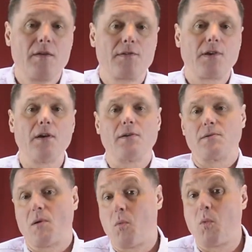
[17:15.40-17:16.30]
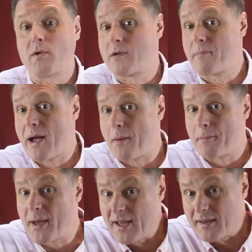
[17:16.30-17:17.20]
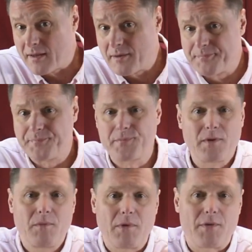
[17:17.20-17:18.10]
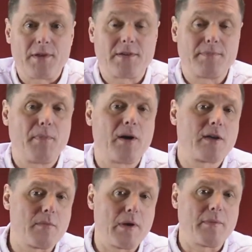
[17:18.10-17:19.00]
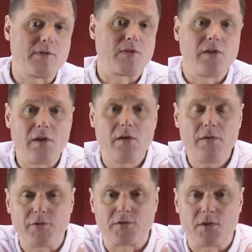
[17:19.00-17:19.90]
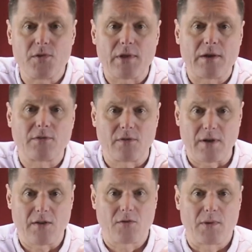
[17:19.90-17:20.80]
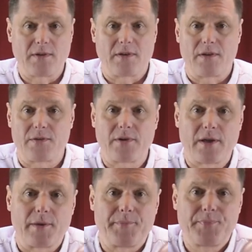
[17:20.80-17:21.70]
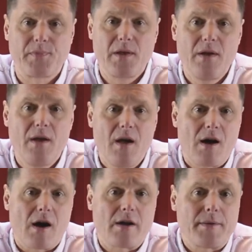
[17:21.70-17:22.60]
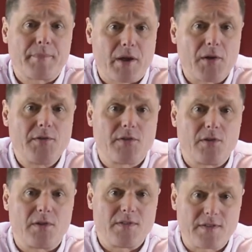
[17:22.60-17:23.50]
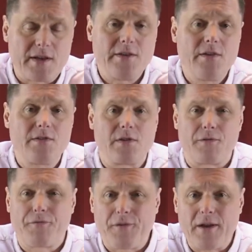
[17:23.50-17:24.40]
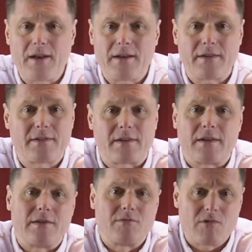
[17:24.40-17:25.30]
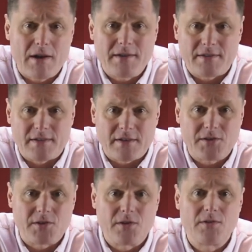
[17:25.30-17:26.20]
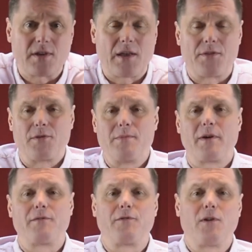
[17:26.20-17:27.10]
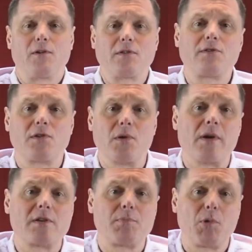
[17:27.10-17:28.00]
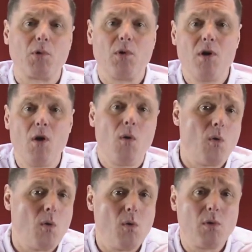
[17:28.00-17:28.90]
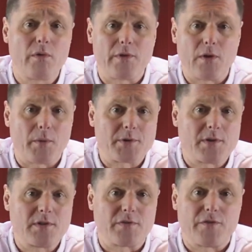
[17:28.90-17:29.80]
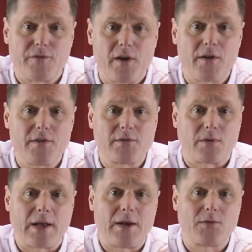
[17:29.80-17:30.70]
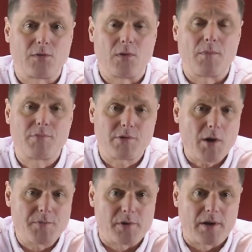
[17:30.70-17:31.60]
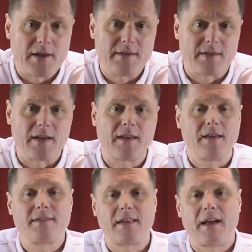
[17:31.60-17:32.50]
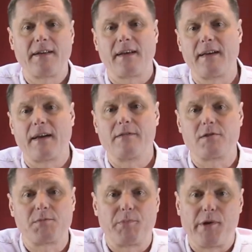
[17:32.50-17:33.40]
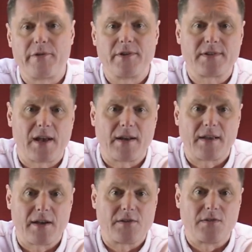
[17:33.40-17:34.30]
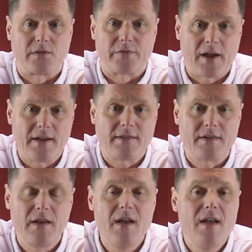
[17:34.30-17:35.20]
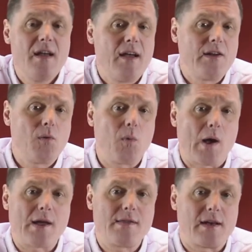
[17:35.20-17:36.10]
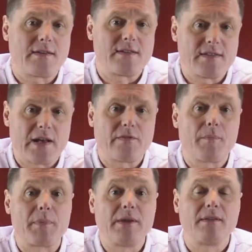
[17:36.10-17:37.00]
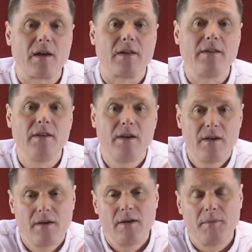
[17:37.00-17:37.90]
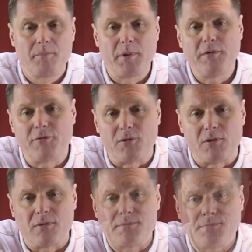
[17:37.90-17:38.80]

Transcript: So, what about me? Well, this is my commitment to you for 2023. I am going to continue to fearlessly raise these issues and through my vlogs to explore all of the options for fathers on how to appropriately take a stand against spurious allegations of hate in a way that has never been done before.